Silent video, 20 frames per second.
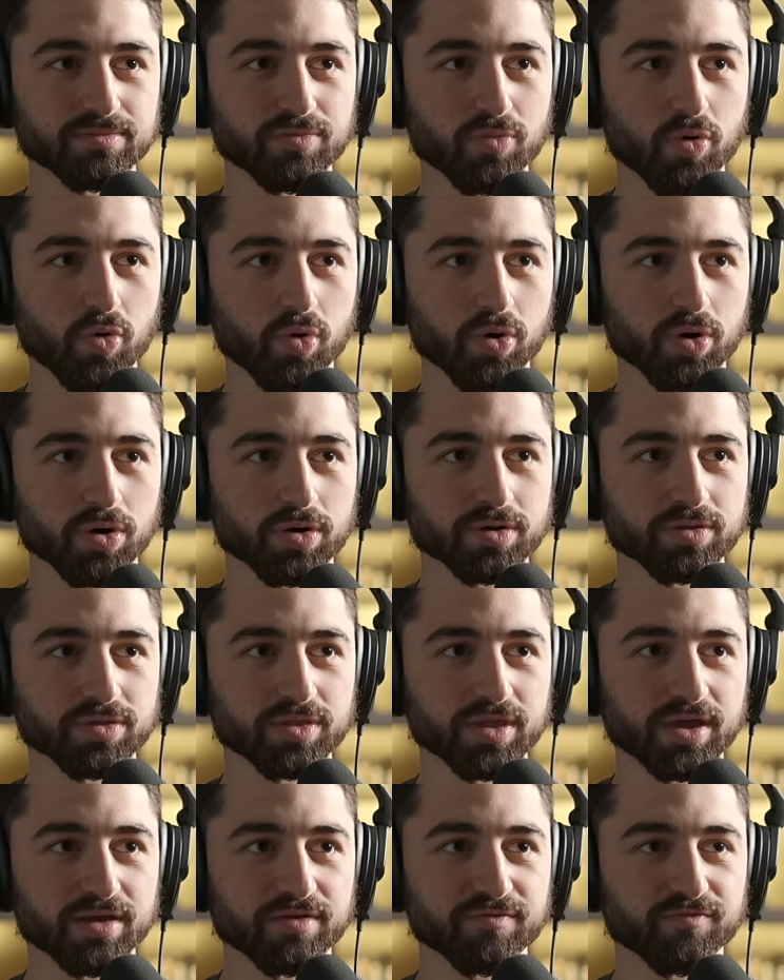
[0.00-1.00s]
more
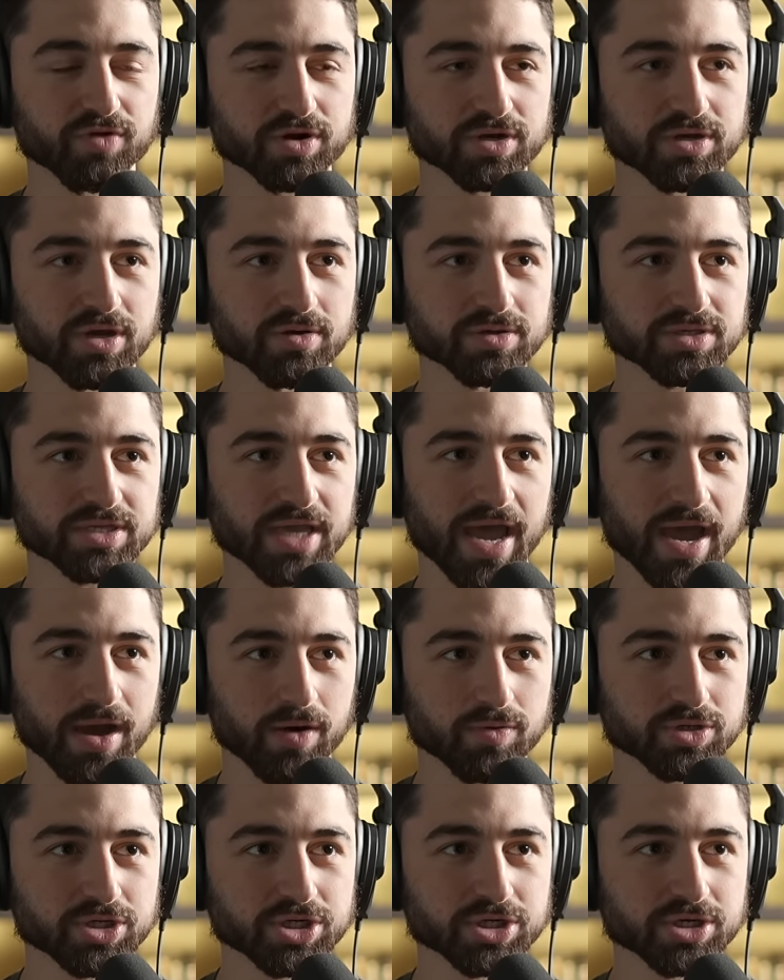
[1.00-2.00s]
than fructose."
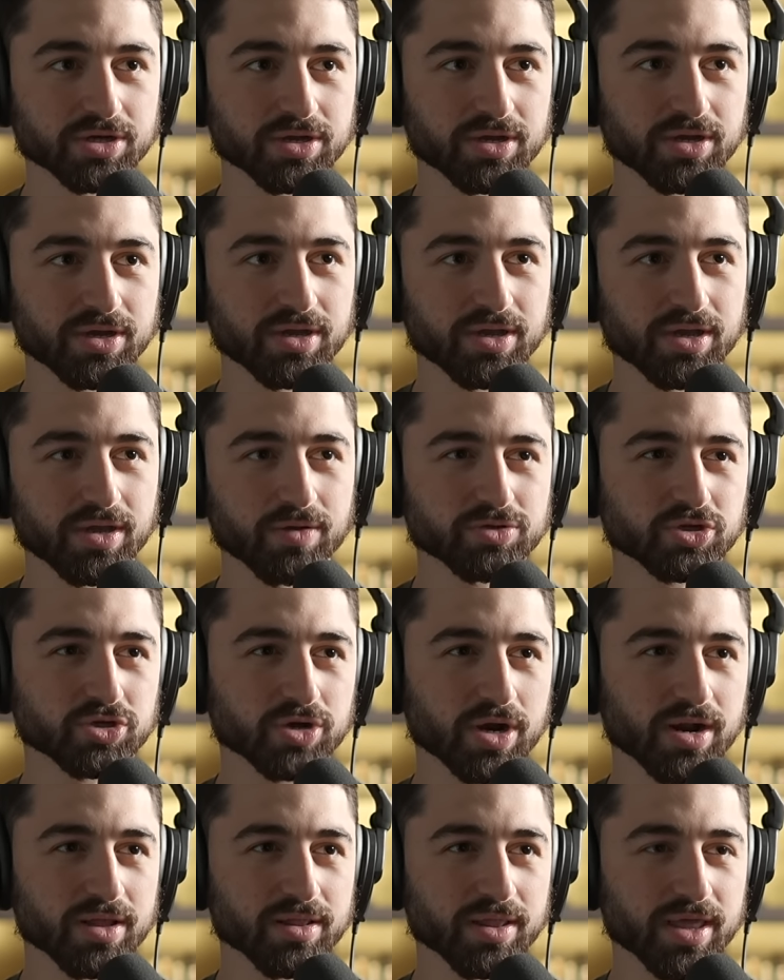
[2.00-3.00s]
Ouch. It was
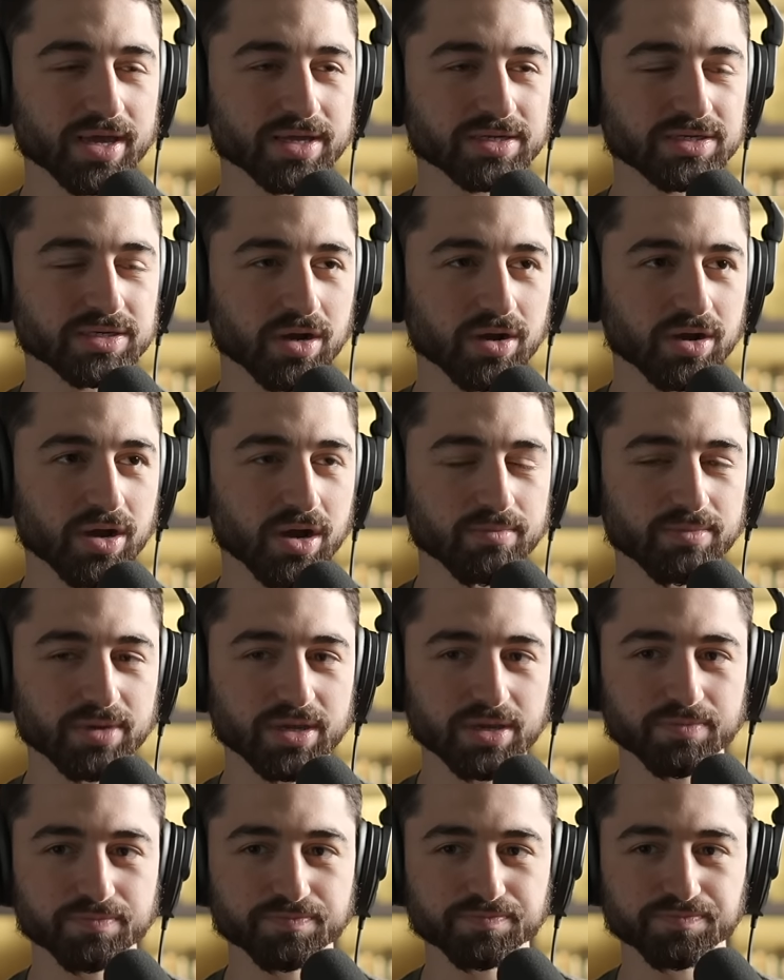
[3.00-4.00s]
trying to like dunk on
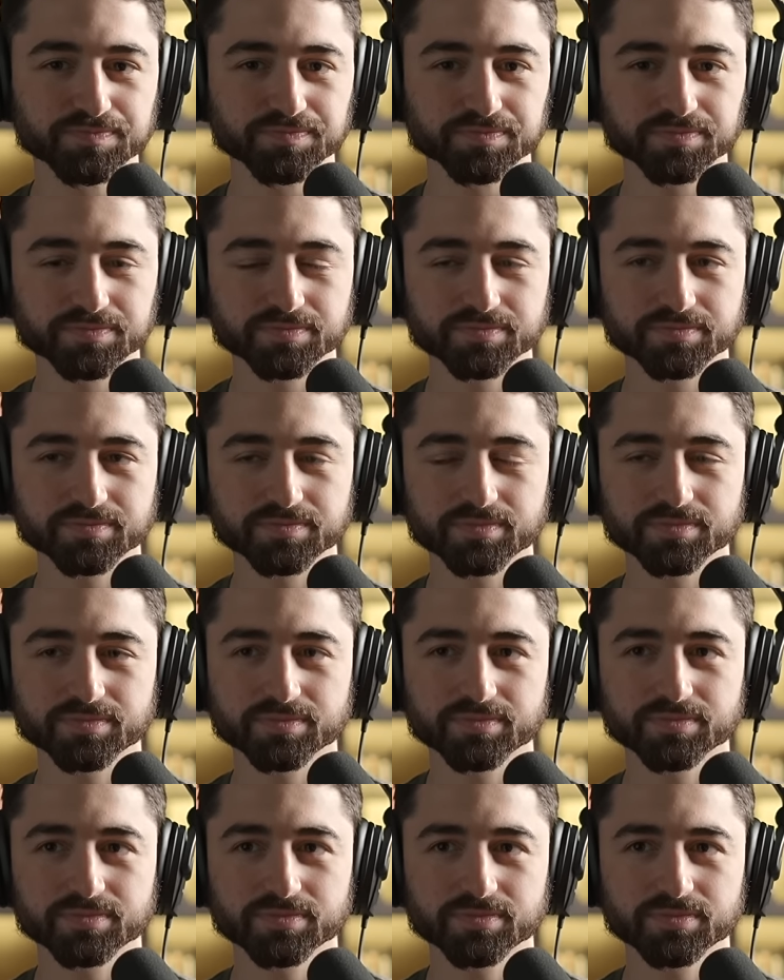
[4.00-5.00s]
me. Mm-hmm.
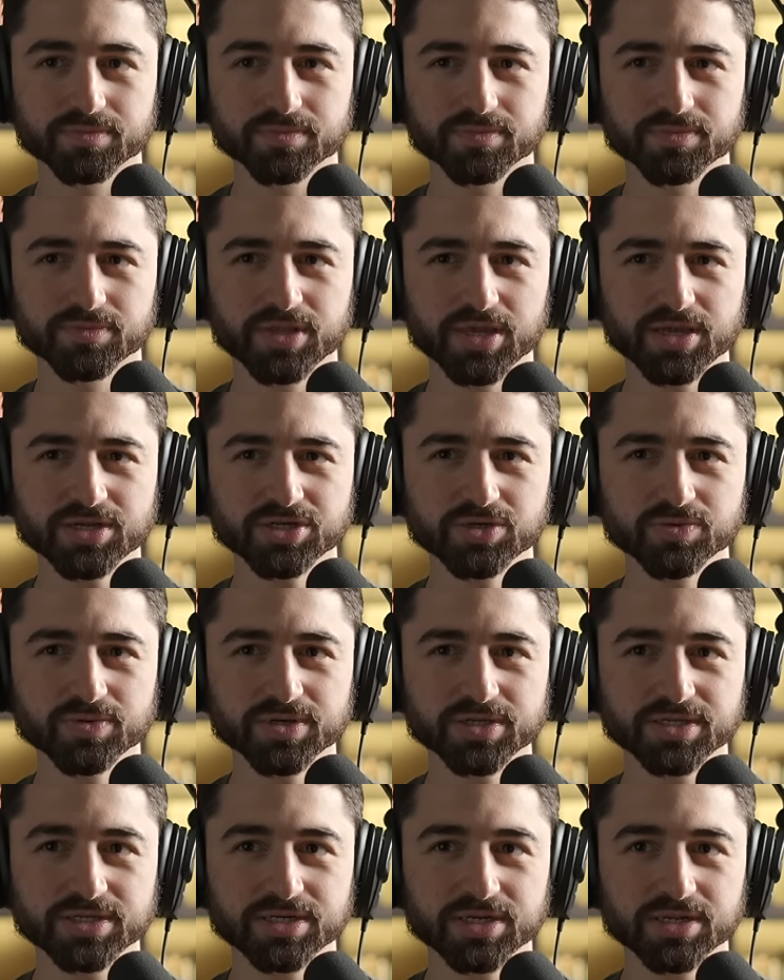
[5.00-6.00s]
The issue
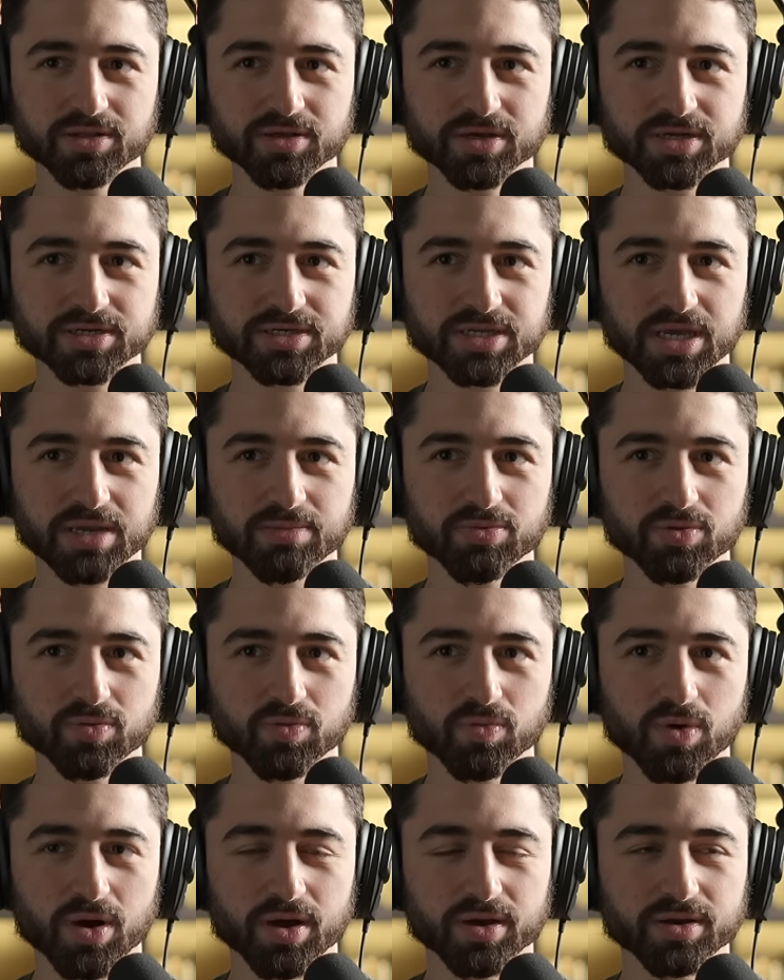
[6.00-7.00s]
is he didn't look at
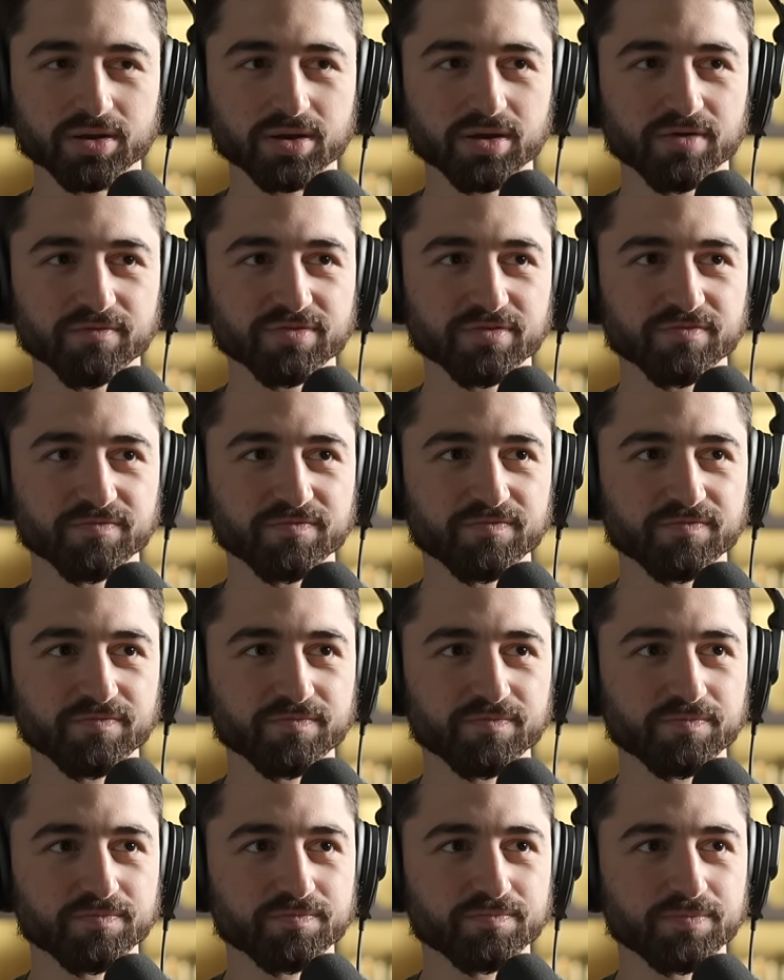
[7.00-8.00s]
table one of the
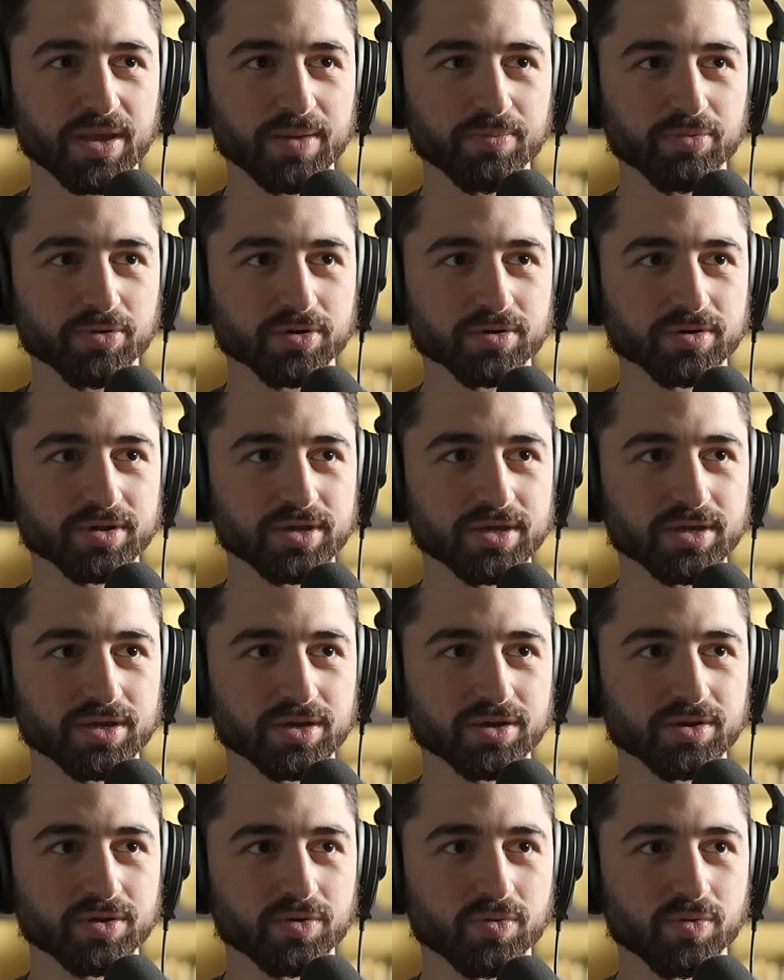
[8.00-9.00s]
paper he
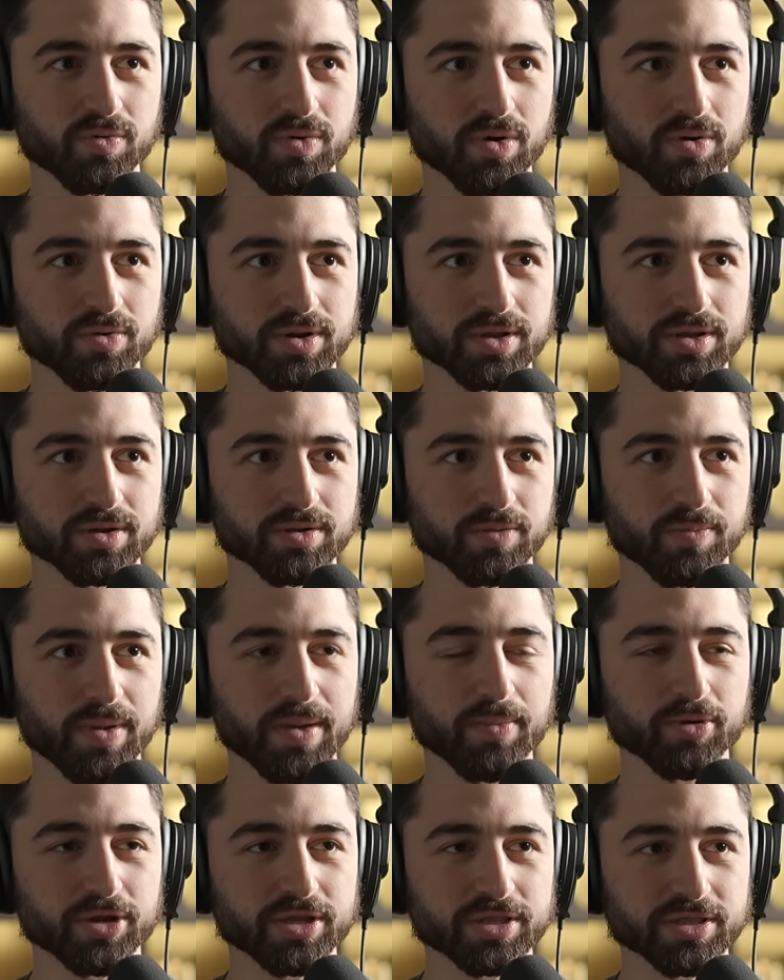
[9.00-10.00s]
quoted, the
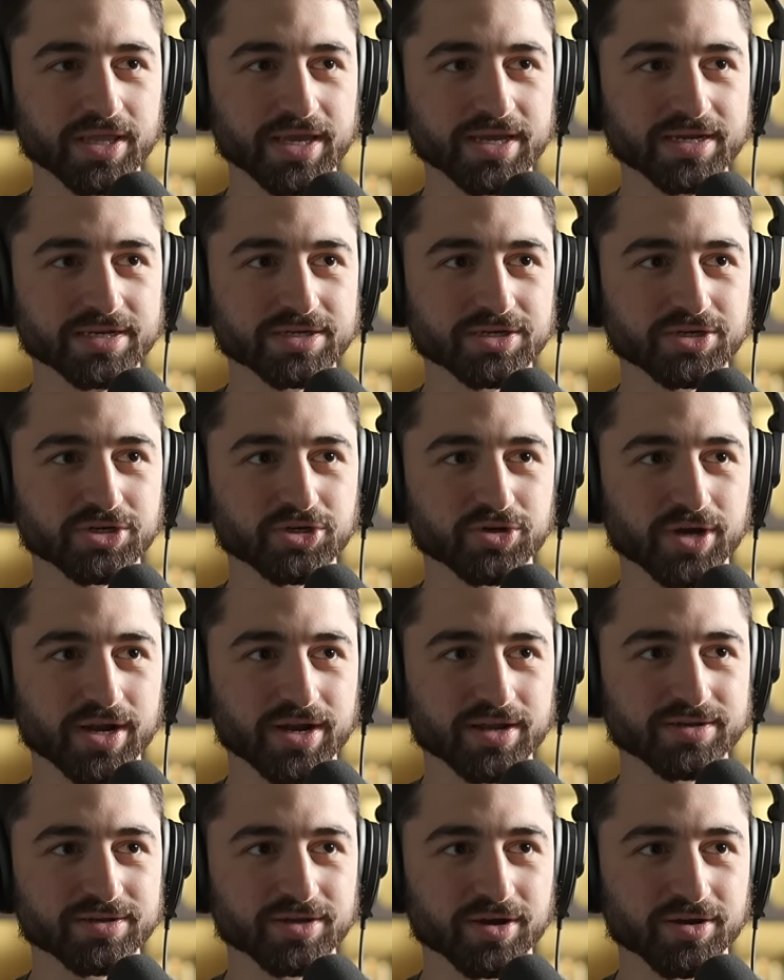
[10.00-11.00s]
paper he linked to try
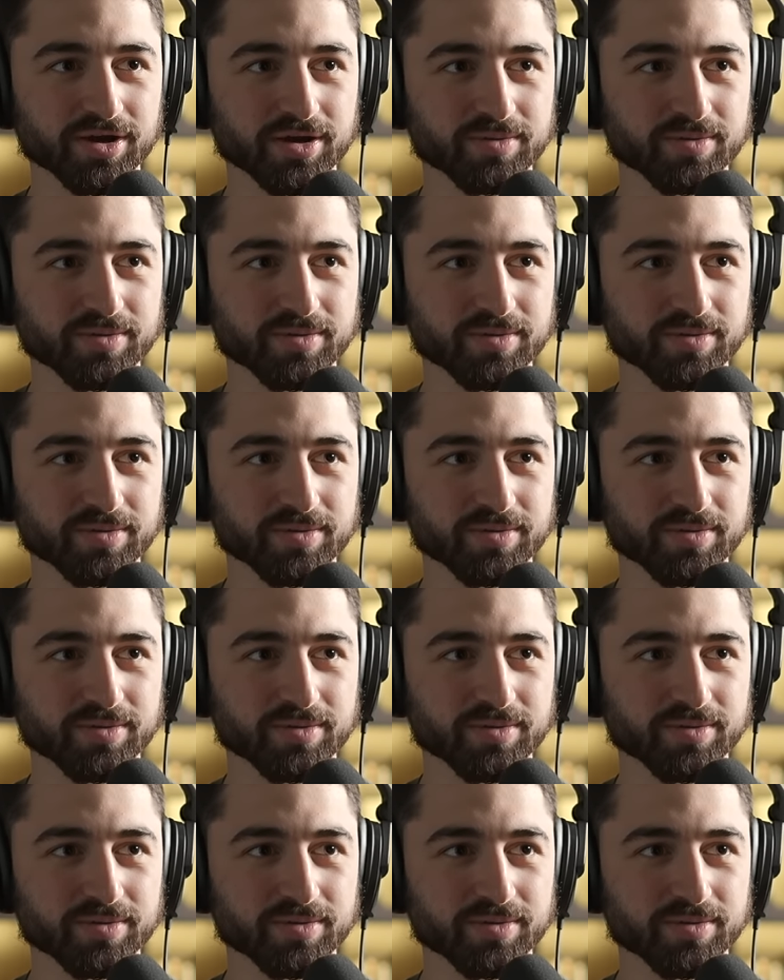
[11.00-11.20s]
to dunk